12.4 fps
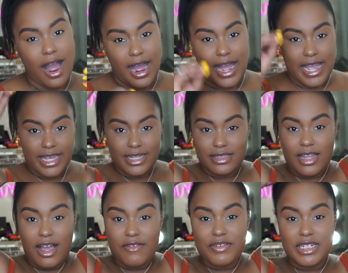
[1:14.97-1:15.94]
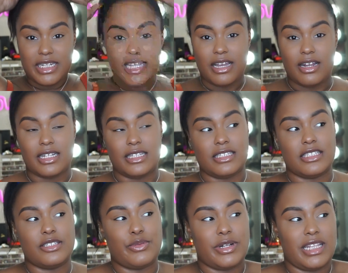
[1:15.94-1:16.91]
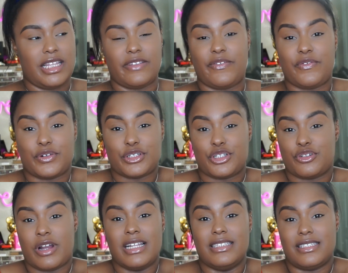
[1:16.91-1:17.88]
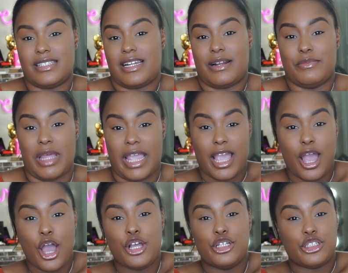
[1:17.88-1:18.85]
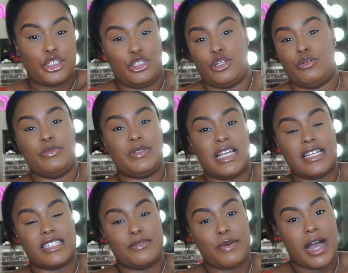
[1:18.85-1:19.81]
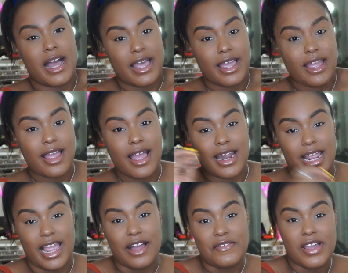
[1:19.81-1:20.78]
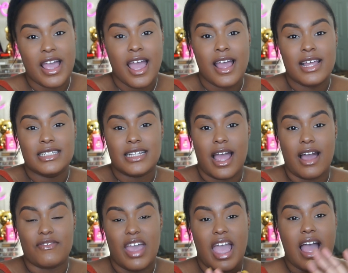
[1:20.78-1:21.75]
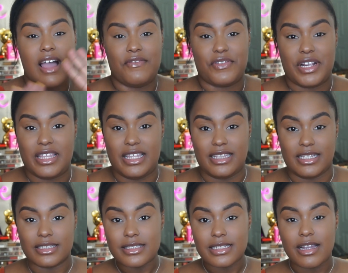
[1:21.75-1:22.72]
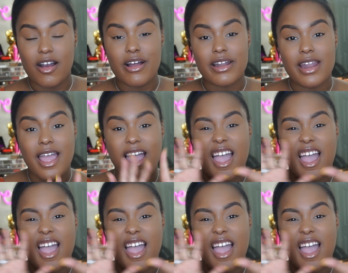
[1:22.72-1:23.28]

I love neon, and this is one of like the first trends that I'm like so obsessed by, and I have to have everything that's neon.